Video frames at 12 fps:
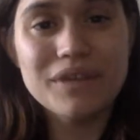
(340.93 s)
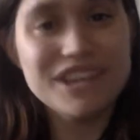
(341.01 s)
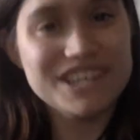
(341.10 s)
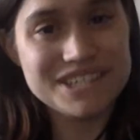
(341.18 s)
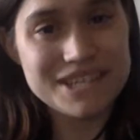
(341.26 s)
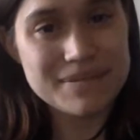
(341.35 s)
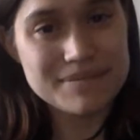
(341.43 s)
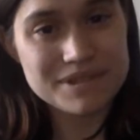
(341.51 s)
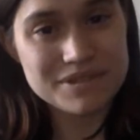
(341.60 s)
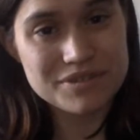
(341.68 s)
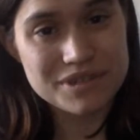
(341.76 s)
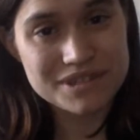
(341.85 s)
any tips
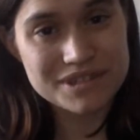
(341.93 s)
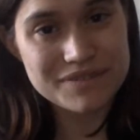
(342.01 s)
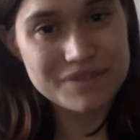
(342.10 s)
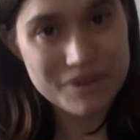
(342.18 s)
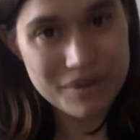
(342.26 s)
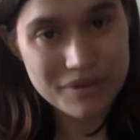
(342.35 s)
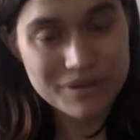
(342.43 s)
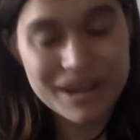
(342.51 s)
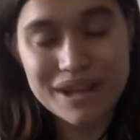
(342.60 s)
and tricks of your own,